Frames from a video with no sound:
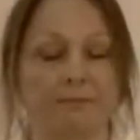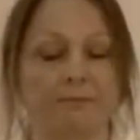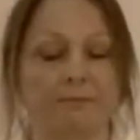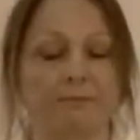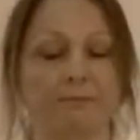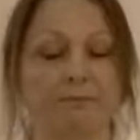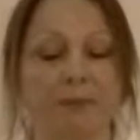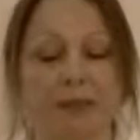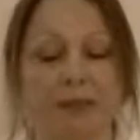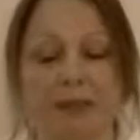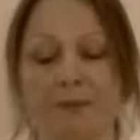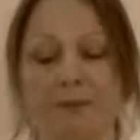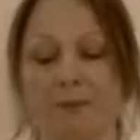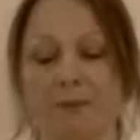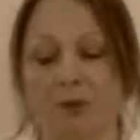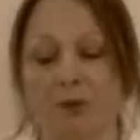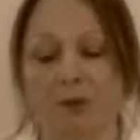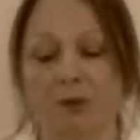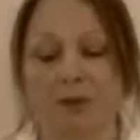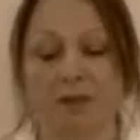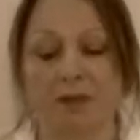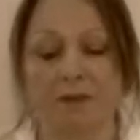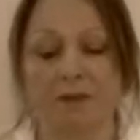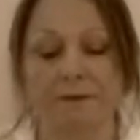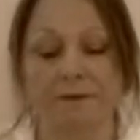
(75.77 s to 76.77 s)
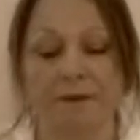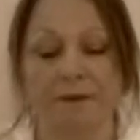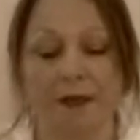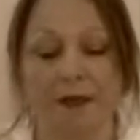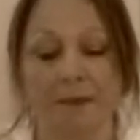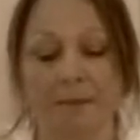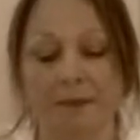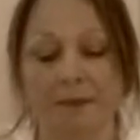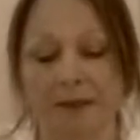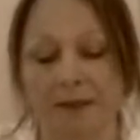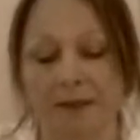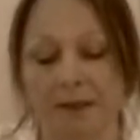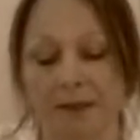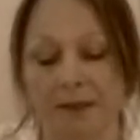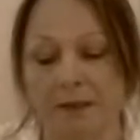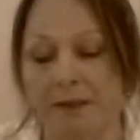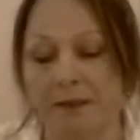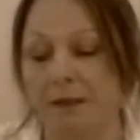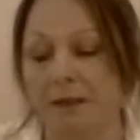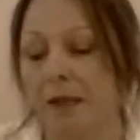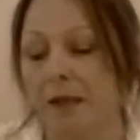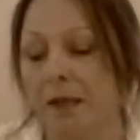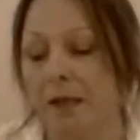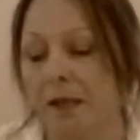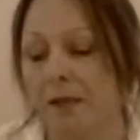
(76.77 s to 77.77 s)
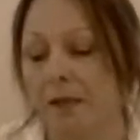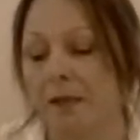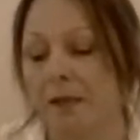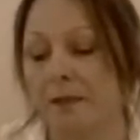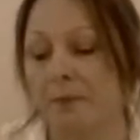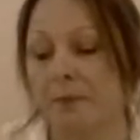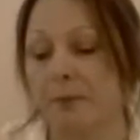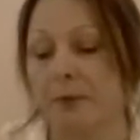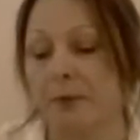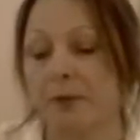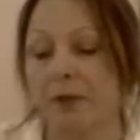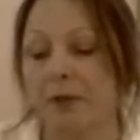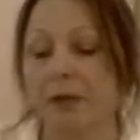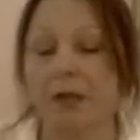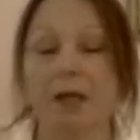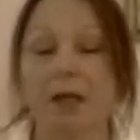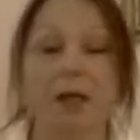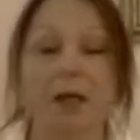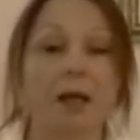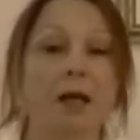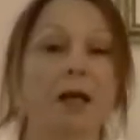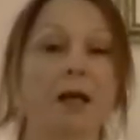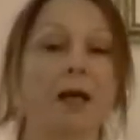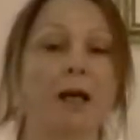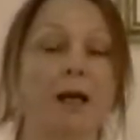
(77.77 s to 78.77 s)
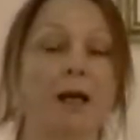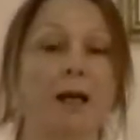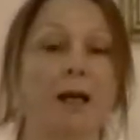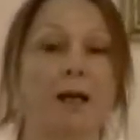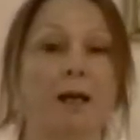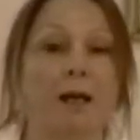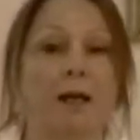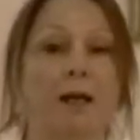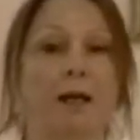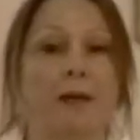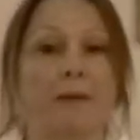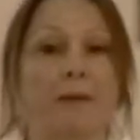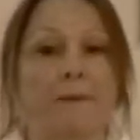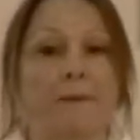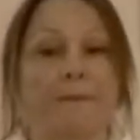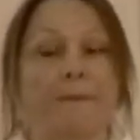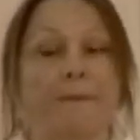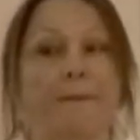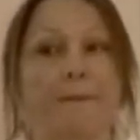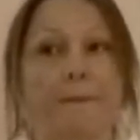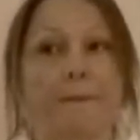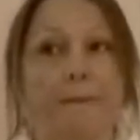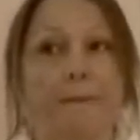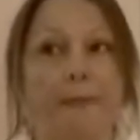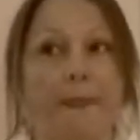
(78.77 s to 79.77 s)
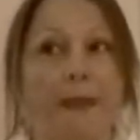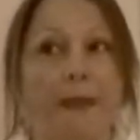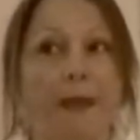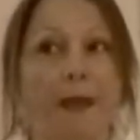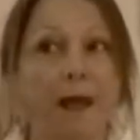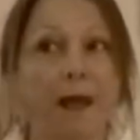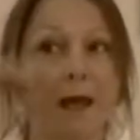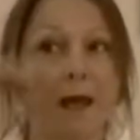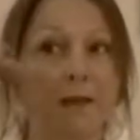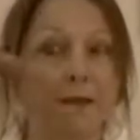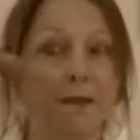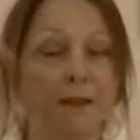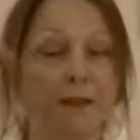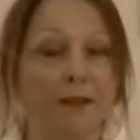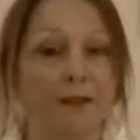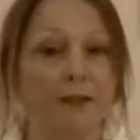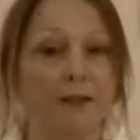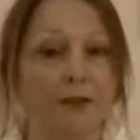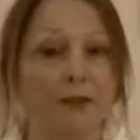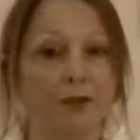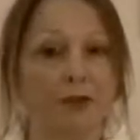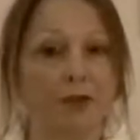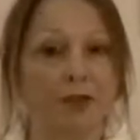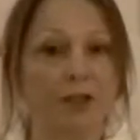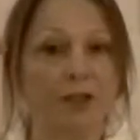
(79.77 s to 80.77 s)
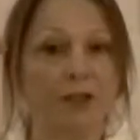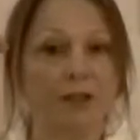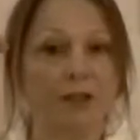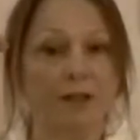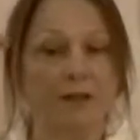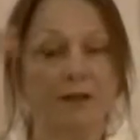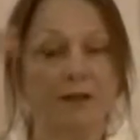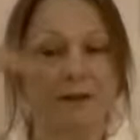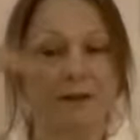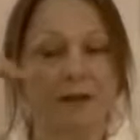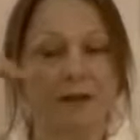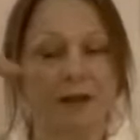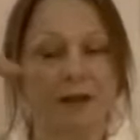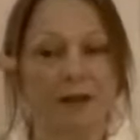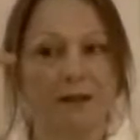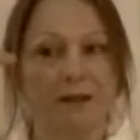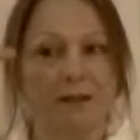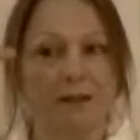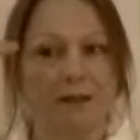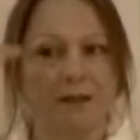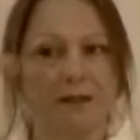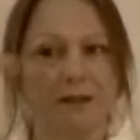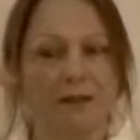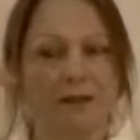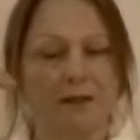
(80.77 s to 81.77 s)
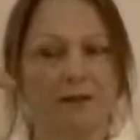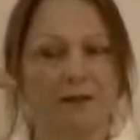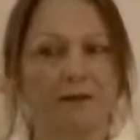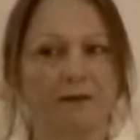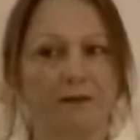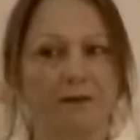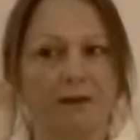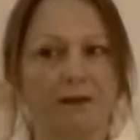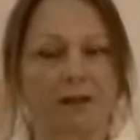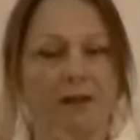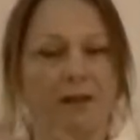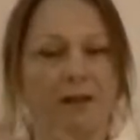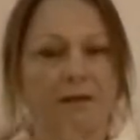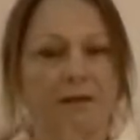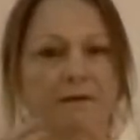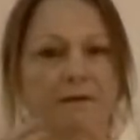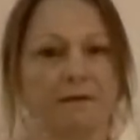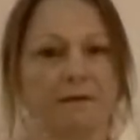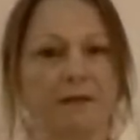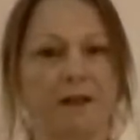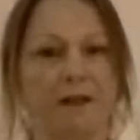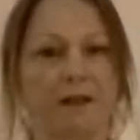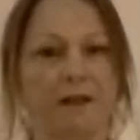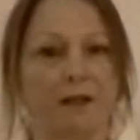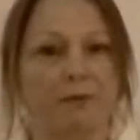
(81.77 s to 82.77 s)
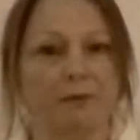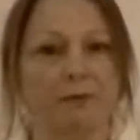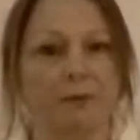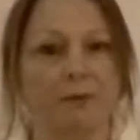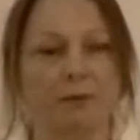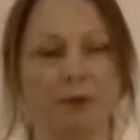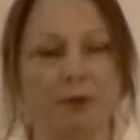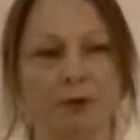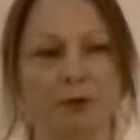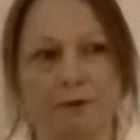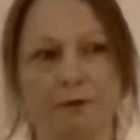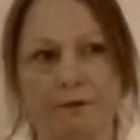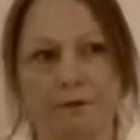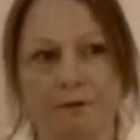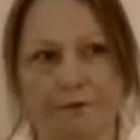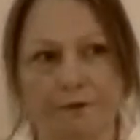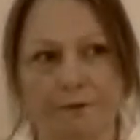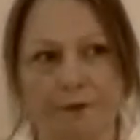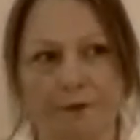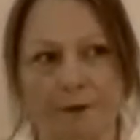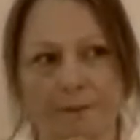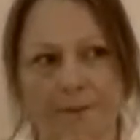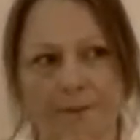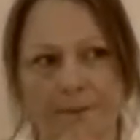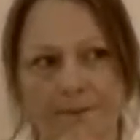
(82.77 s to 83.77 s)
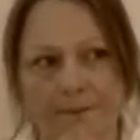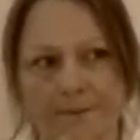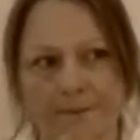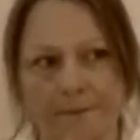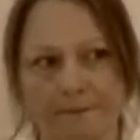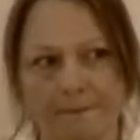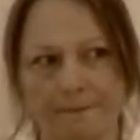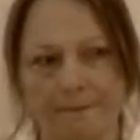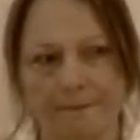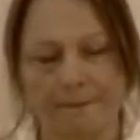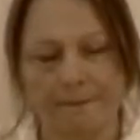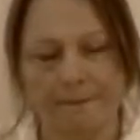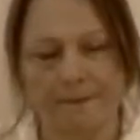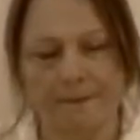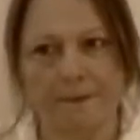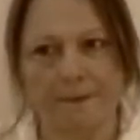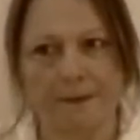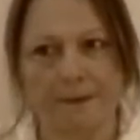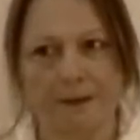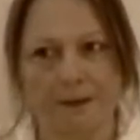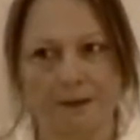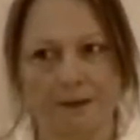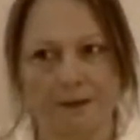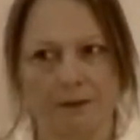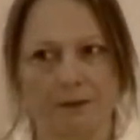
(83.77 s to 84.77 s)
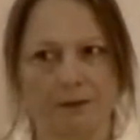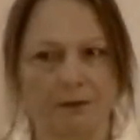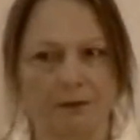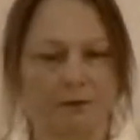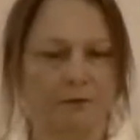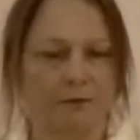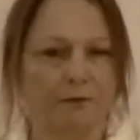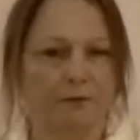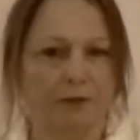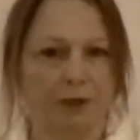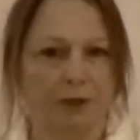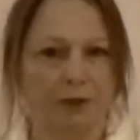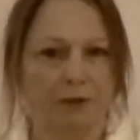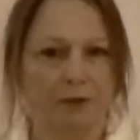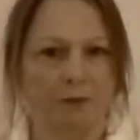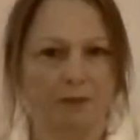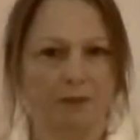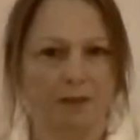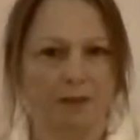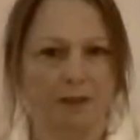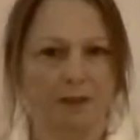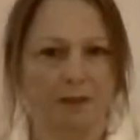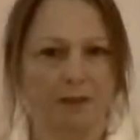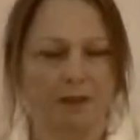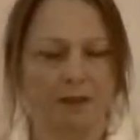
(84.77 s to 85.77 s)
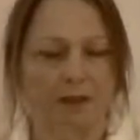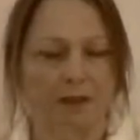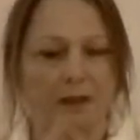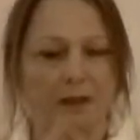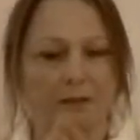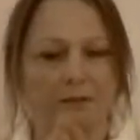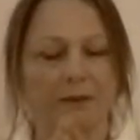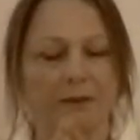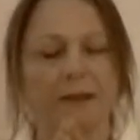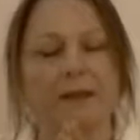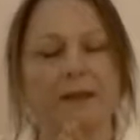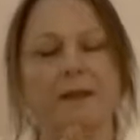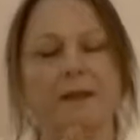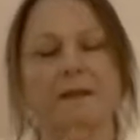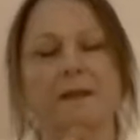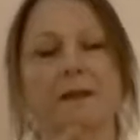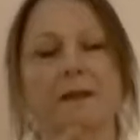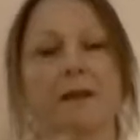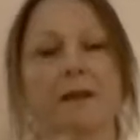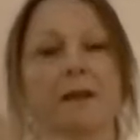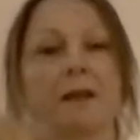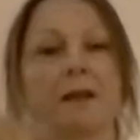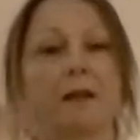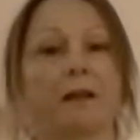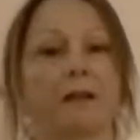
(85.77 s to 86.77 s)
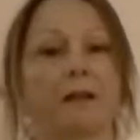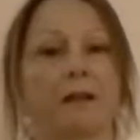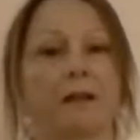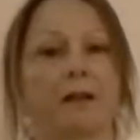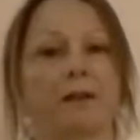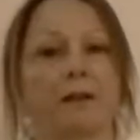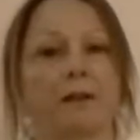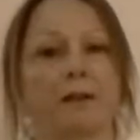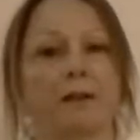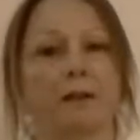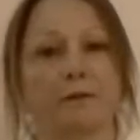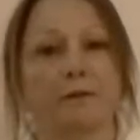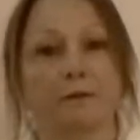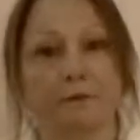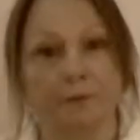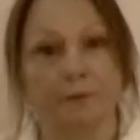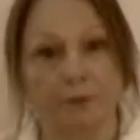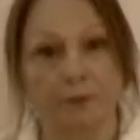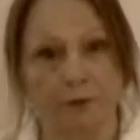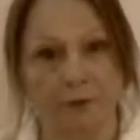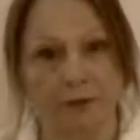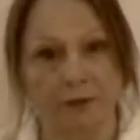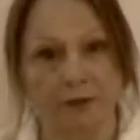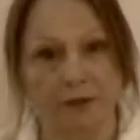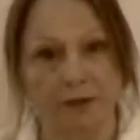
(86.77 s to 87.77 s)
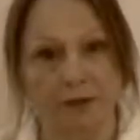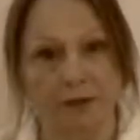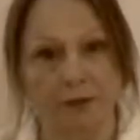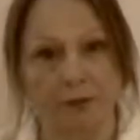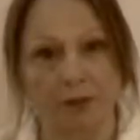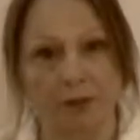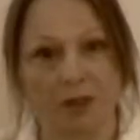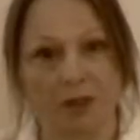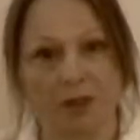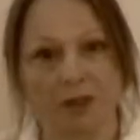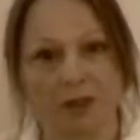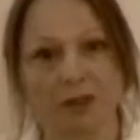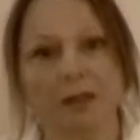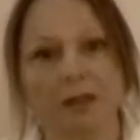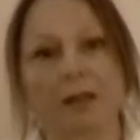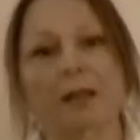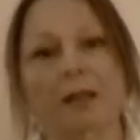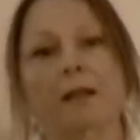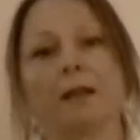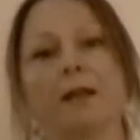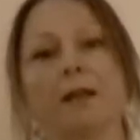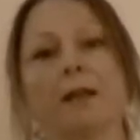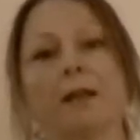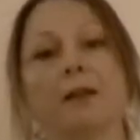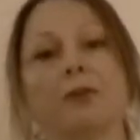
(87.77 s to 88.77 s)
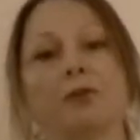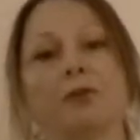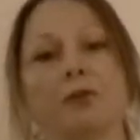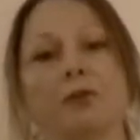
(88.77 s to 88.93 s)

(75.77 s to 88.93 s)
being mostly family in spirit, have an energy that isn't that far removed from your frequency. Now, yes, they are now in the 4D world and